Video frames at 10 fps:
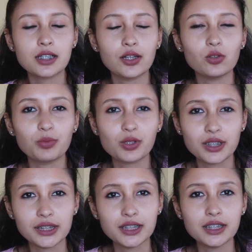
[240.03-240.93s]
kind of
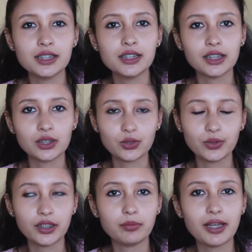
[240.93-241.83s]
procedures,
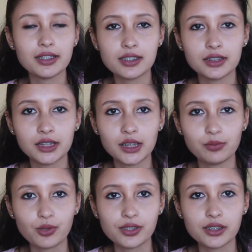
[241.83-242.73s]
including minor surgical
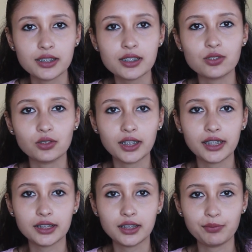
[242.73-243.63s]
procedures to
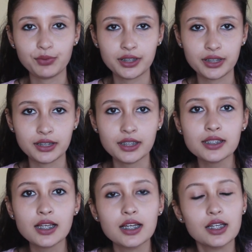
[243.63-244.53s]
correct gum
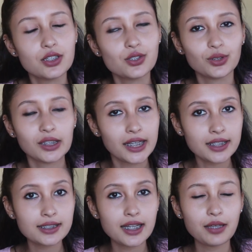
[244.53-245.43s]
diseases. So the
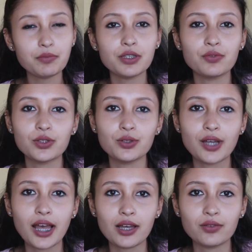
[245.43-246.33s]
next time if you
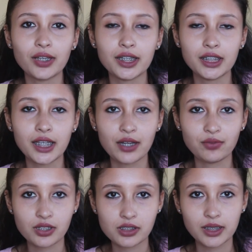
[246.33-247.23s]
have any
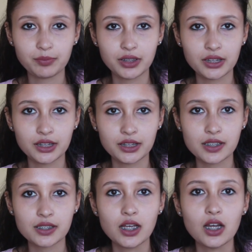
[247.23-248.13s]
advanced gum
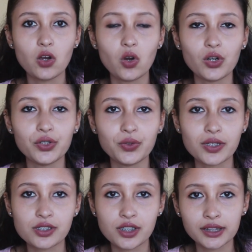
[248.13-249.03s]
diseases, or you are
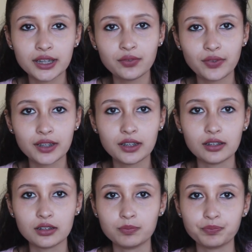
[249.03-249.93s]
struggling with
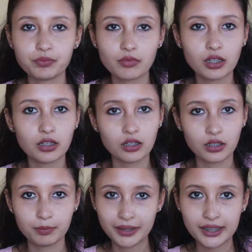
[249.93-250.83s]

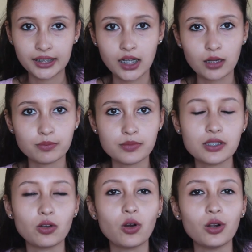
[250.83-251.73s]
bleeding
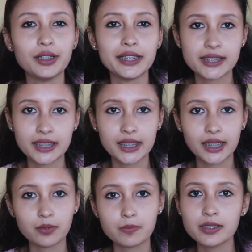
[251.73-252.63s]
gums or receding
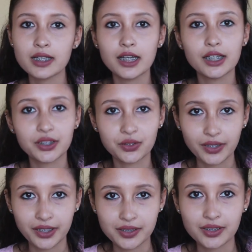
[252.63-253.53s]
gums, you
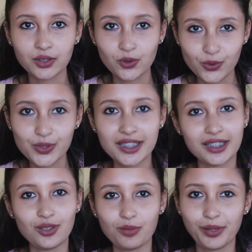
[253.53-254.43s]
can go
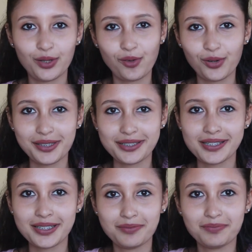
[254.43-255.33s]
see your periodontist.